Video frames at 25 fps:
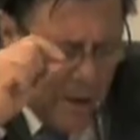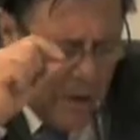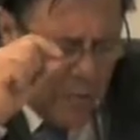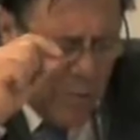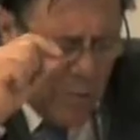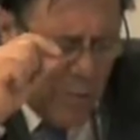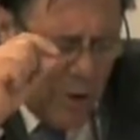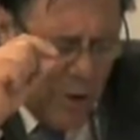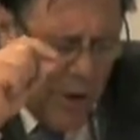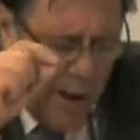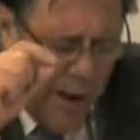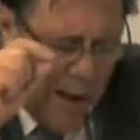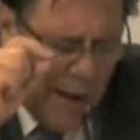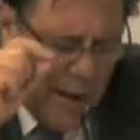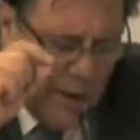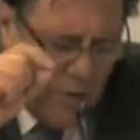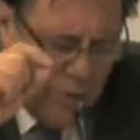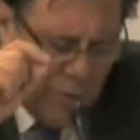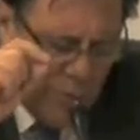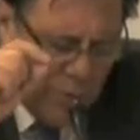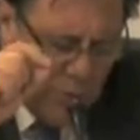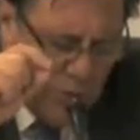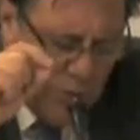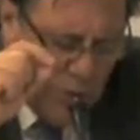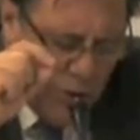because what
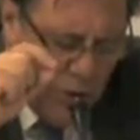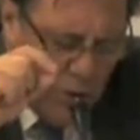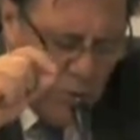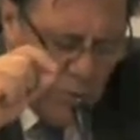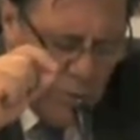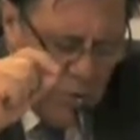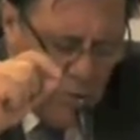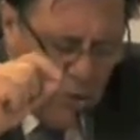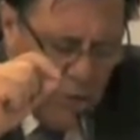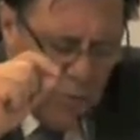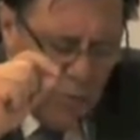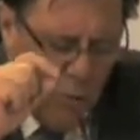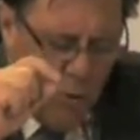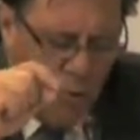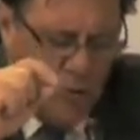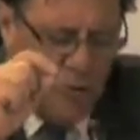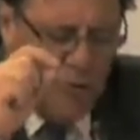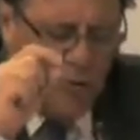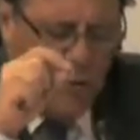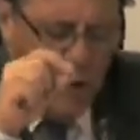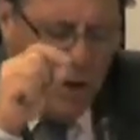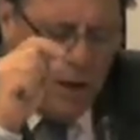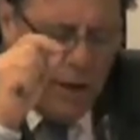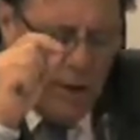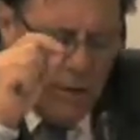Alex was doing was he
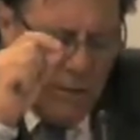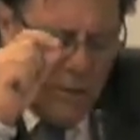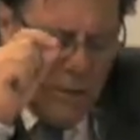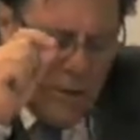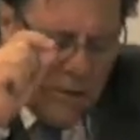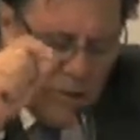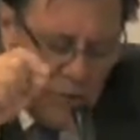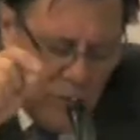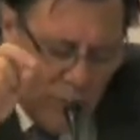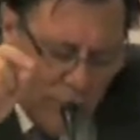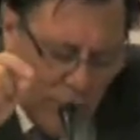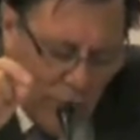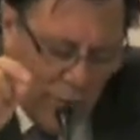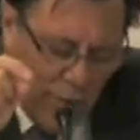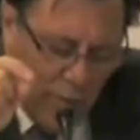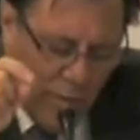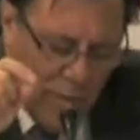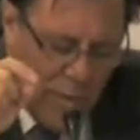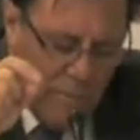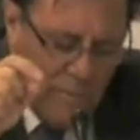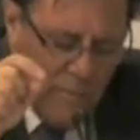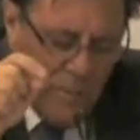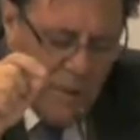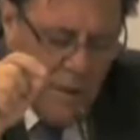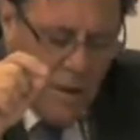wasn't
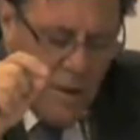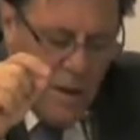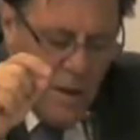egotistical.